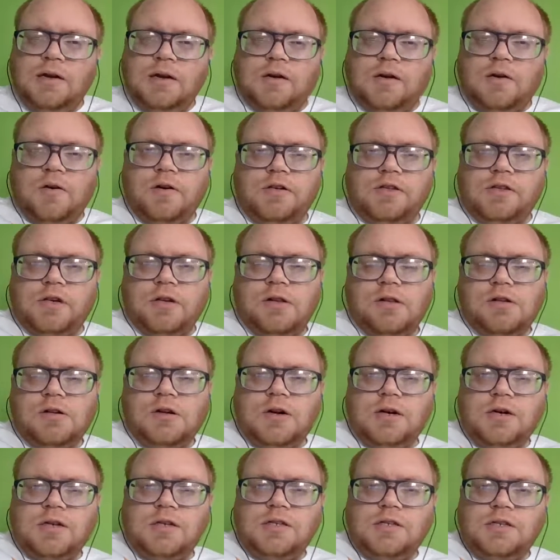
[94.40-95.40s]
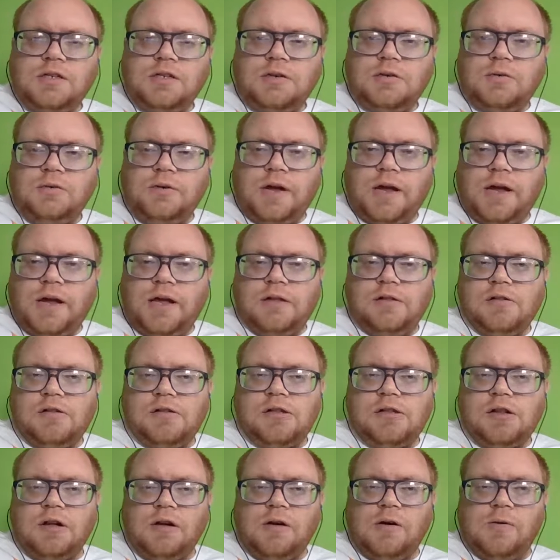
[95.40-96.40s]
or just started to. And
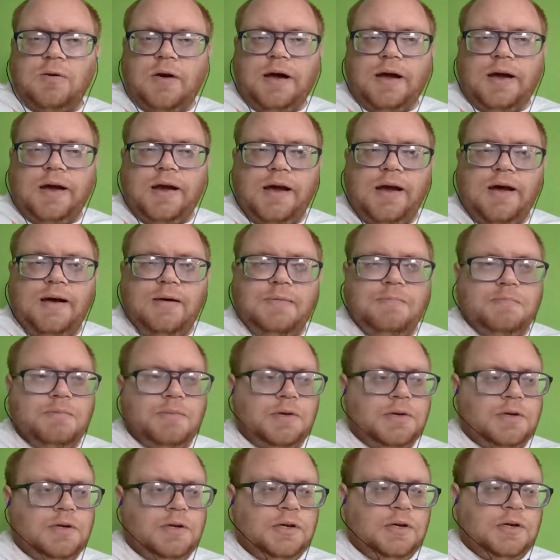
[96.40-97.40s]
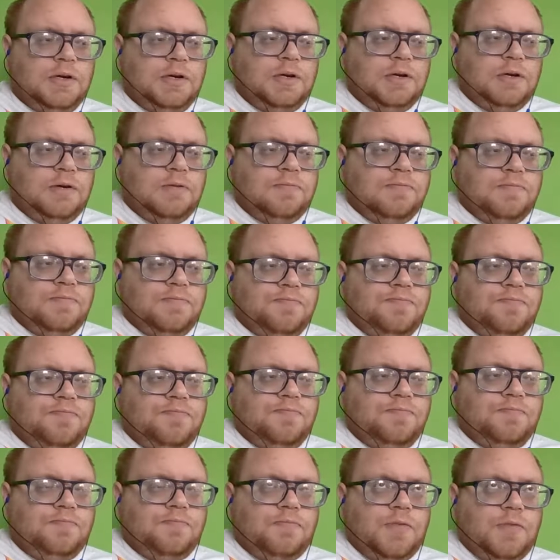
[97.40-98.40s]
so I am
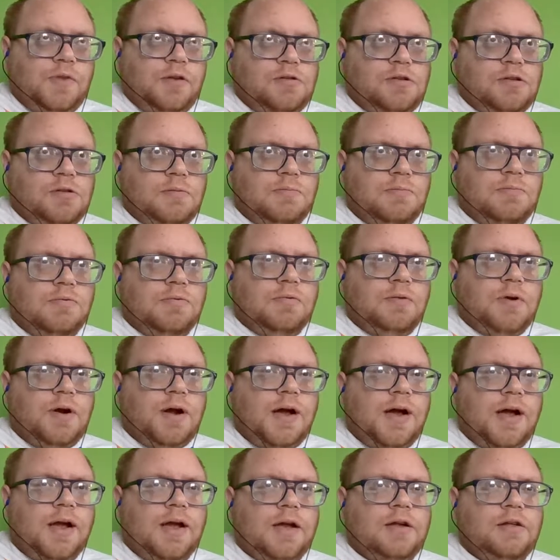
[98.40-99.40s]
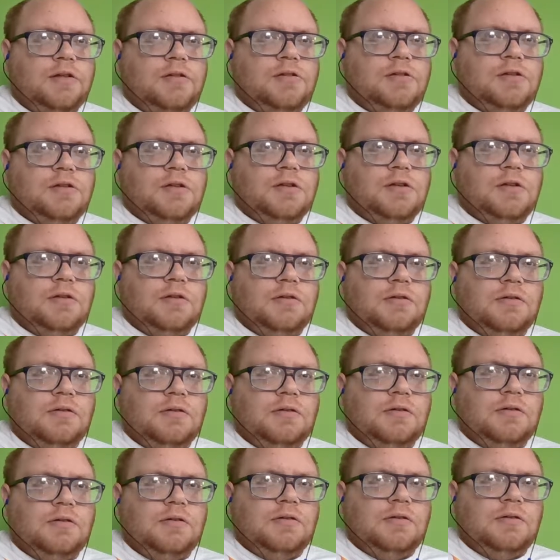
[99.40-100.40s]
surprised,
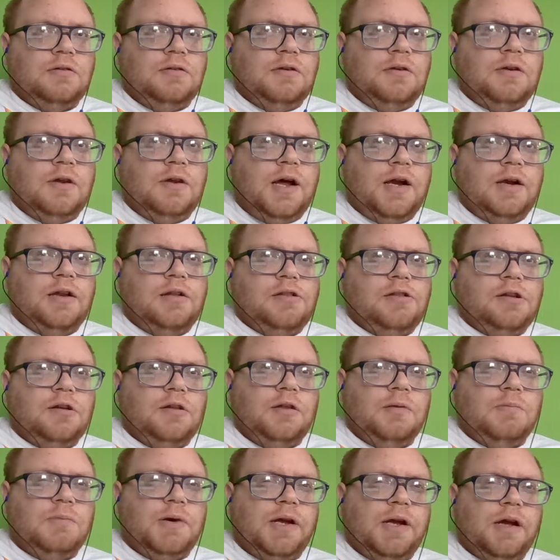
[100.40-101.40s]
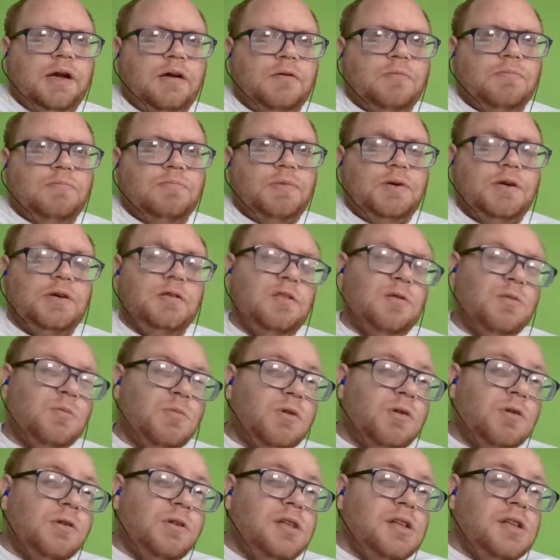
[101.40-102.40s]
not necessarily by how big the
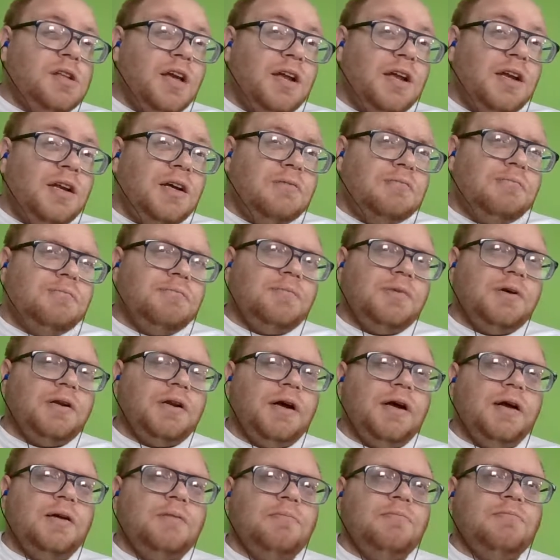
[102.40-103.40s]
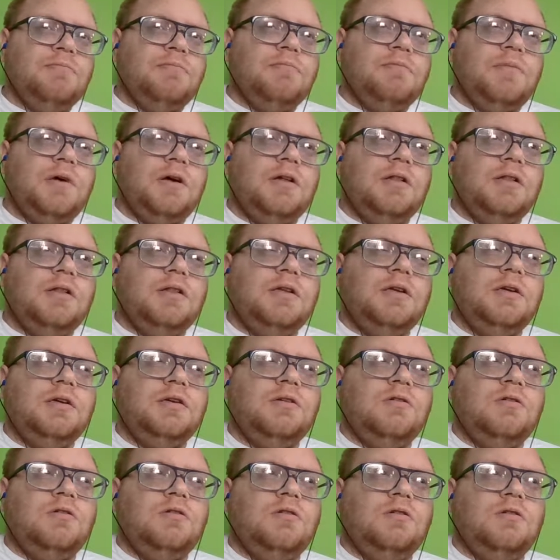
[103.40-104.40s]
world is getting, but I'm a
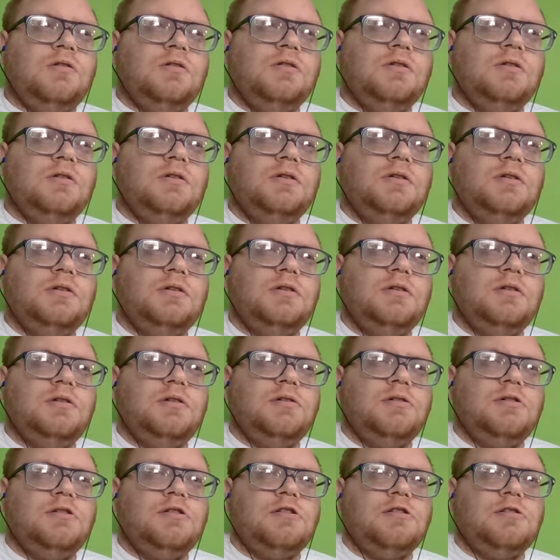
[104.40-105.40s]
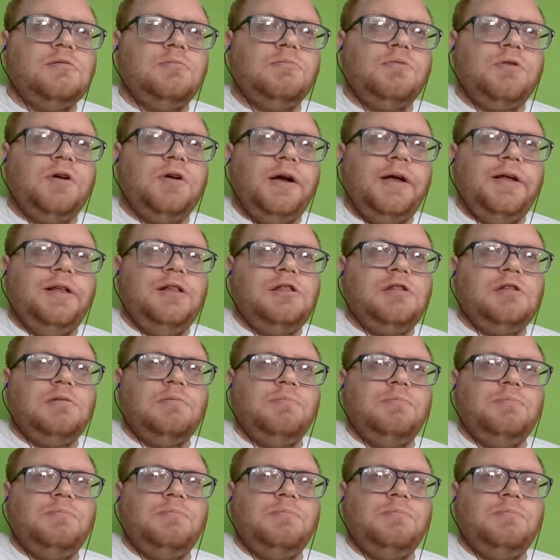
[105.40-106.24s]
little surprised